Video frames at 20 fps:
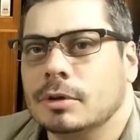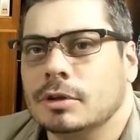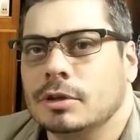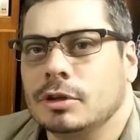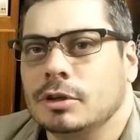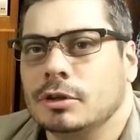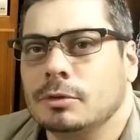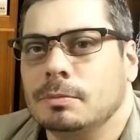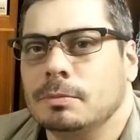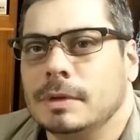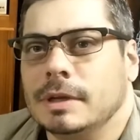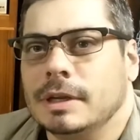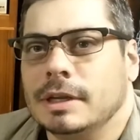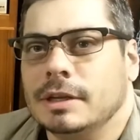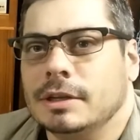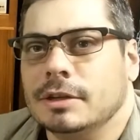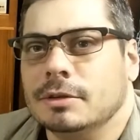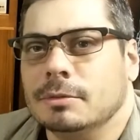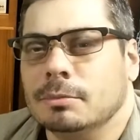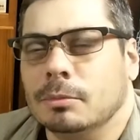BookTube
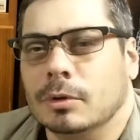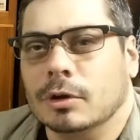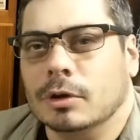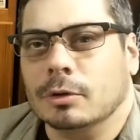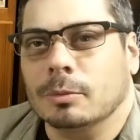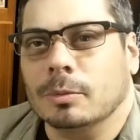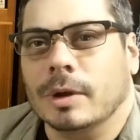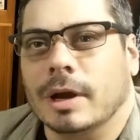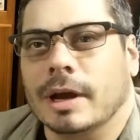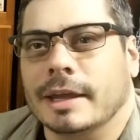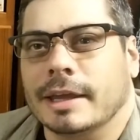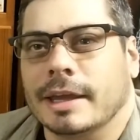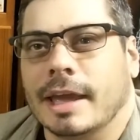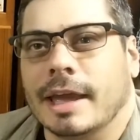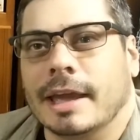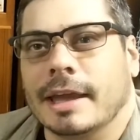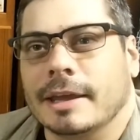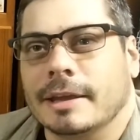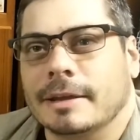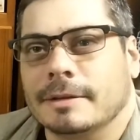needs more
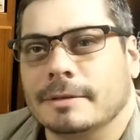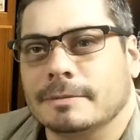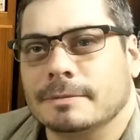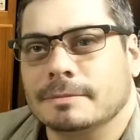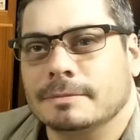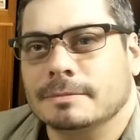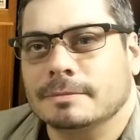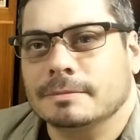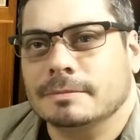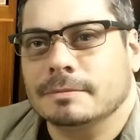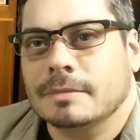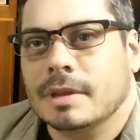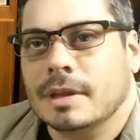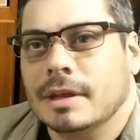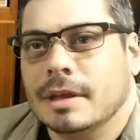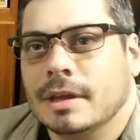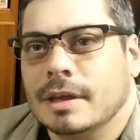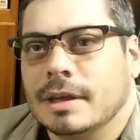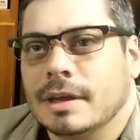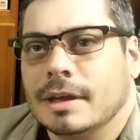YA.
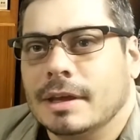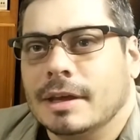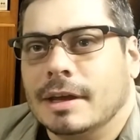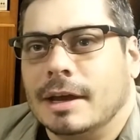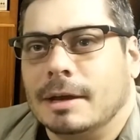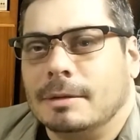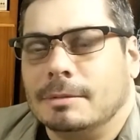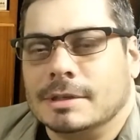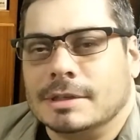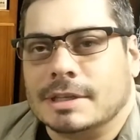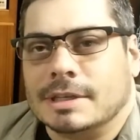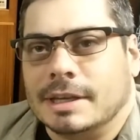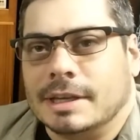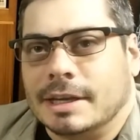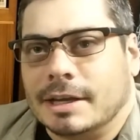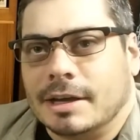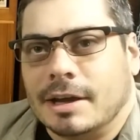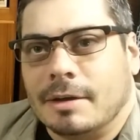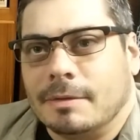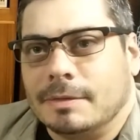I'm just
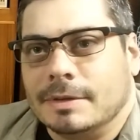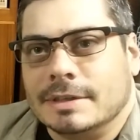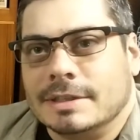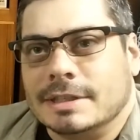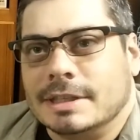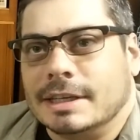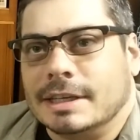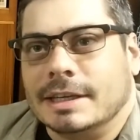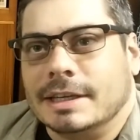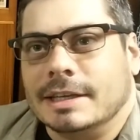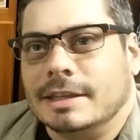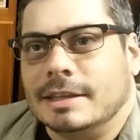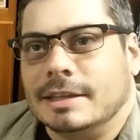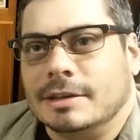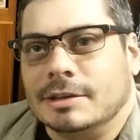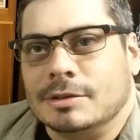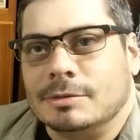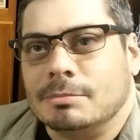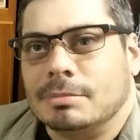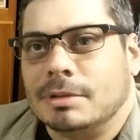kidding. Obviously,
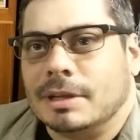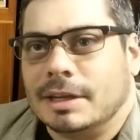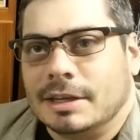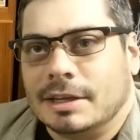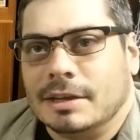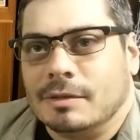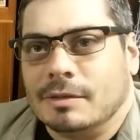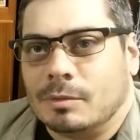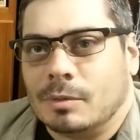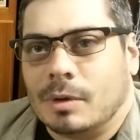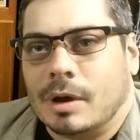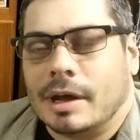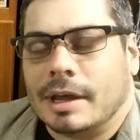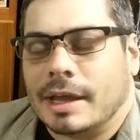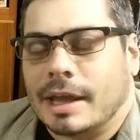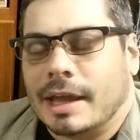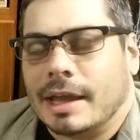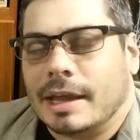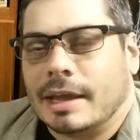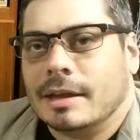there's plenty of
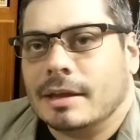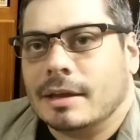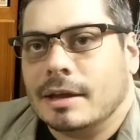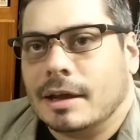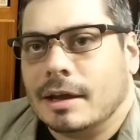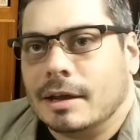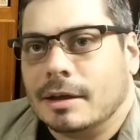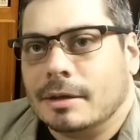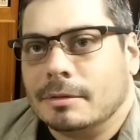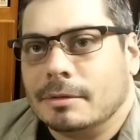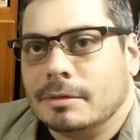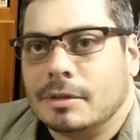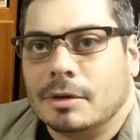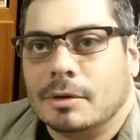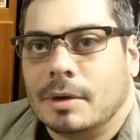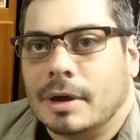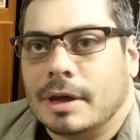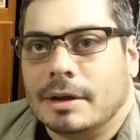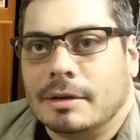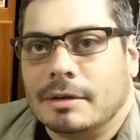YA,
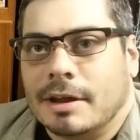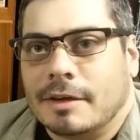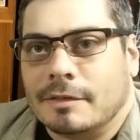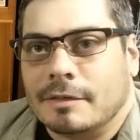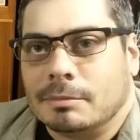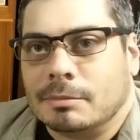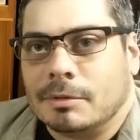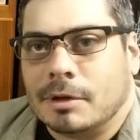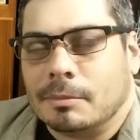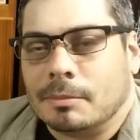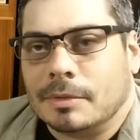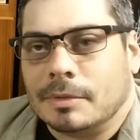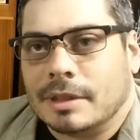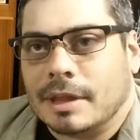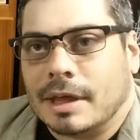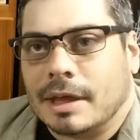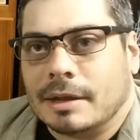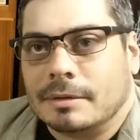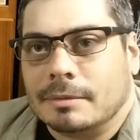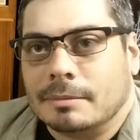though I don't have a problem with
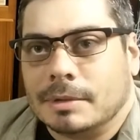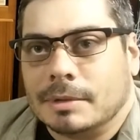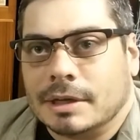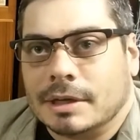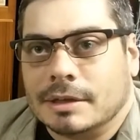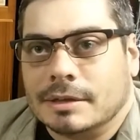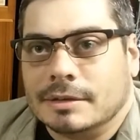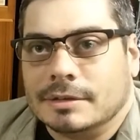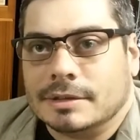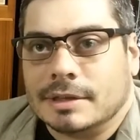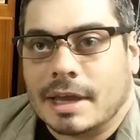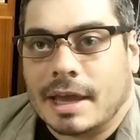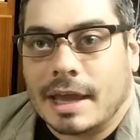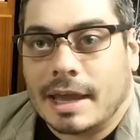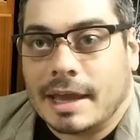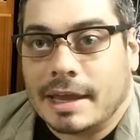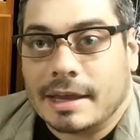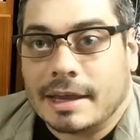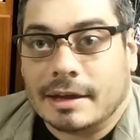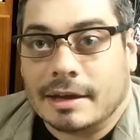that because
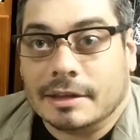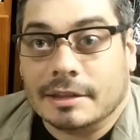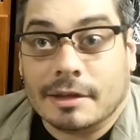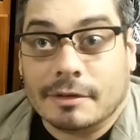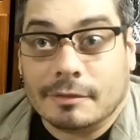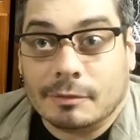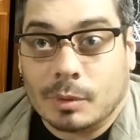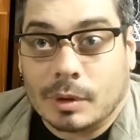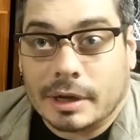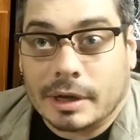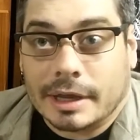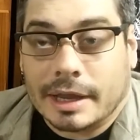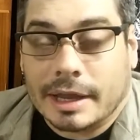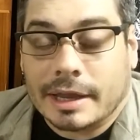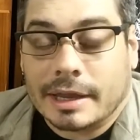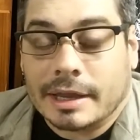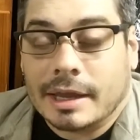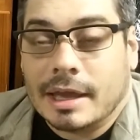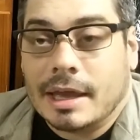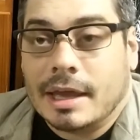A, I love
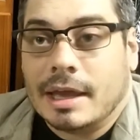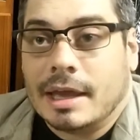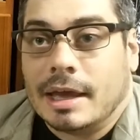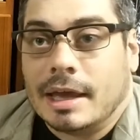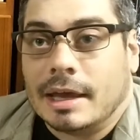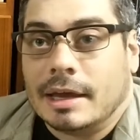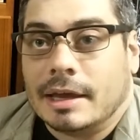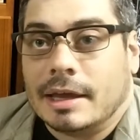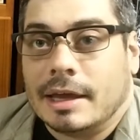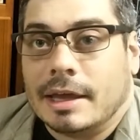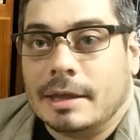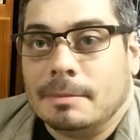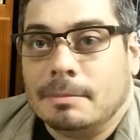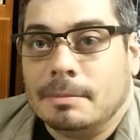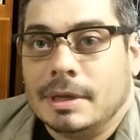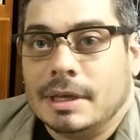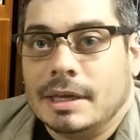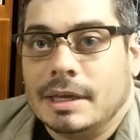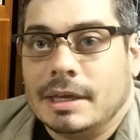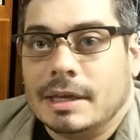YA, and
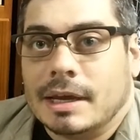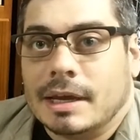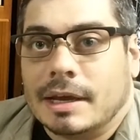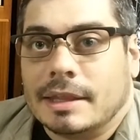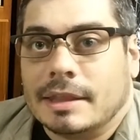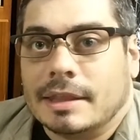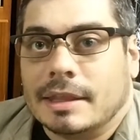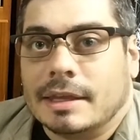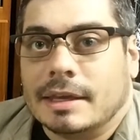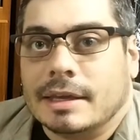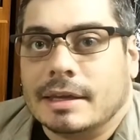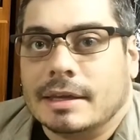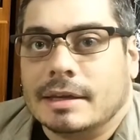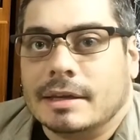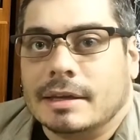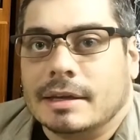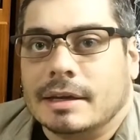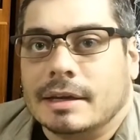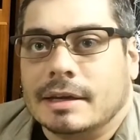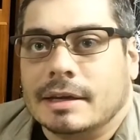B, I think
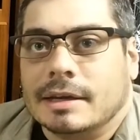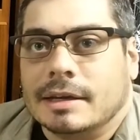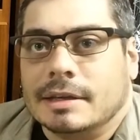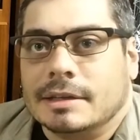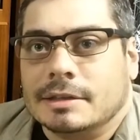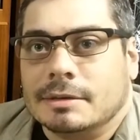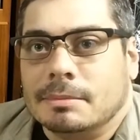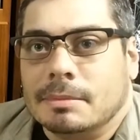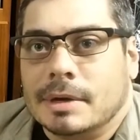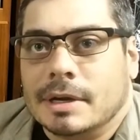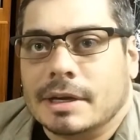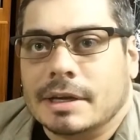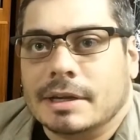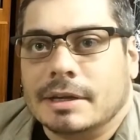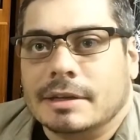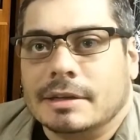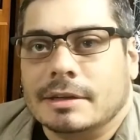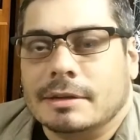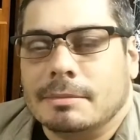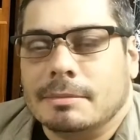it's a
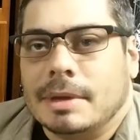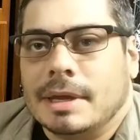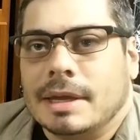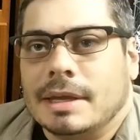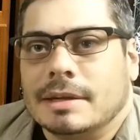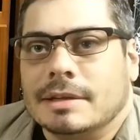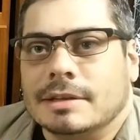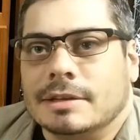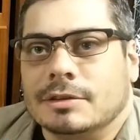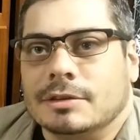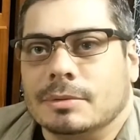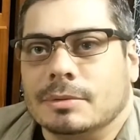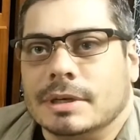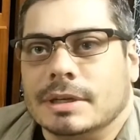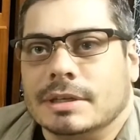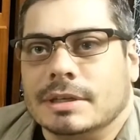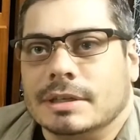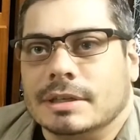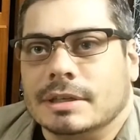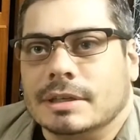market demand
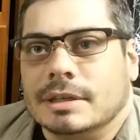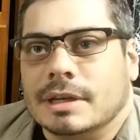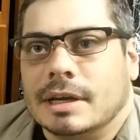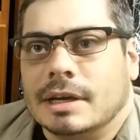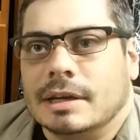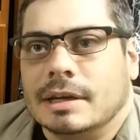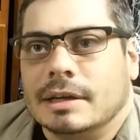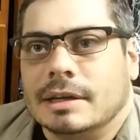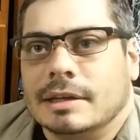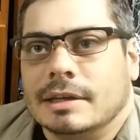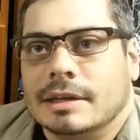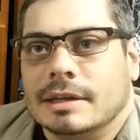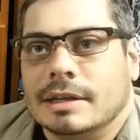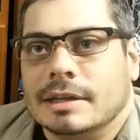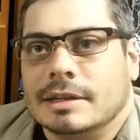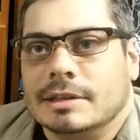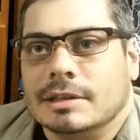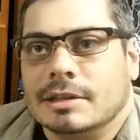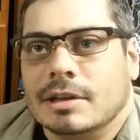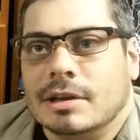situation.
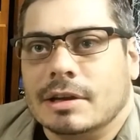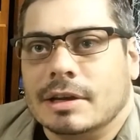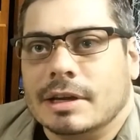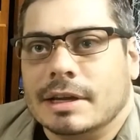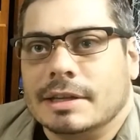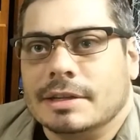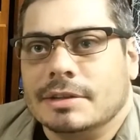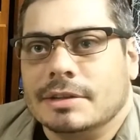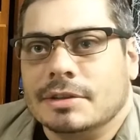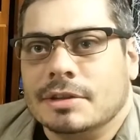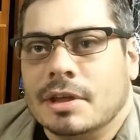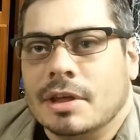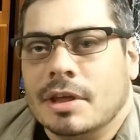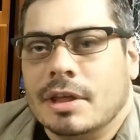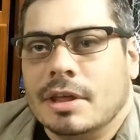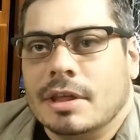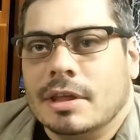As long as